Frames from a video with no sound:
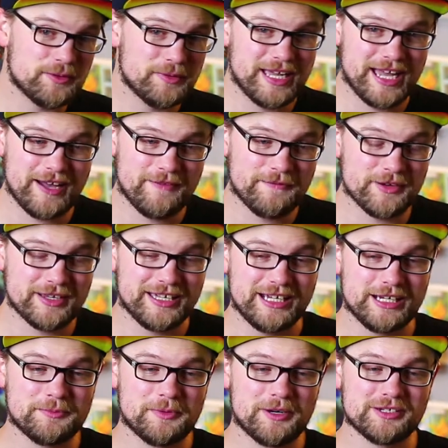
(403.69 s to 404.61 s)
all we have for
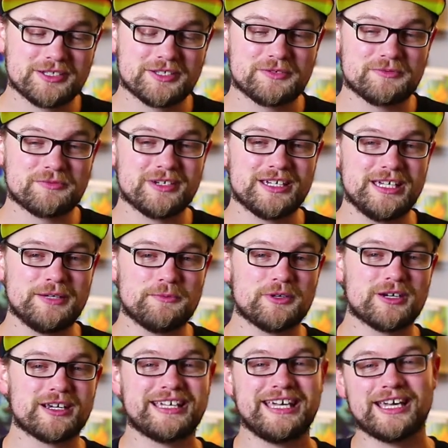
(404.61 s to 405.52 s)
Kingdom Hearts 3.
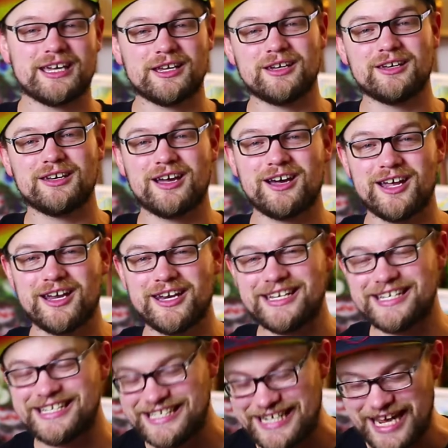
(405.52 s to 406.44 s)
We're kicking
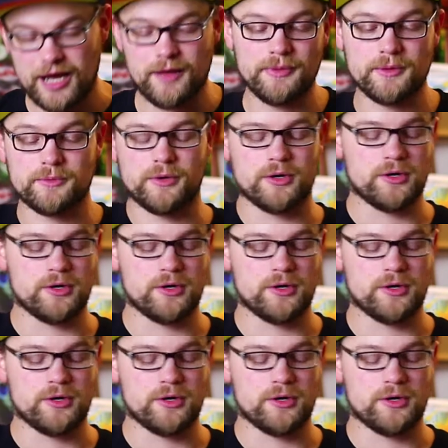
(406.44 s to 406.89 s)
on down the